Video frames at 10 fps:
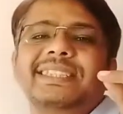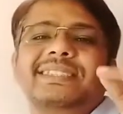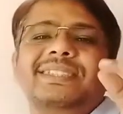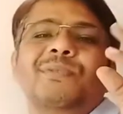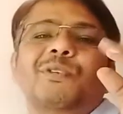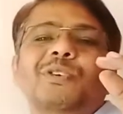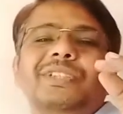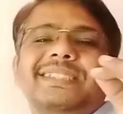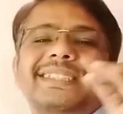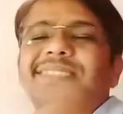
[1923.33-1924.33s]
4 4s are
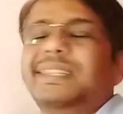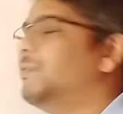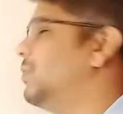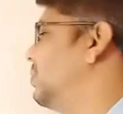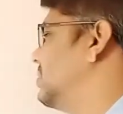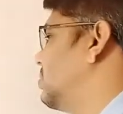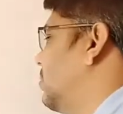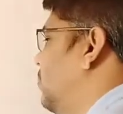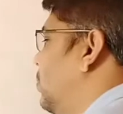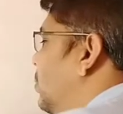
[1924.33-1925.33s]
16, 16
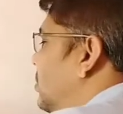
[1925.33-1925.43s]
4s are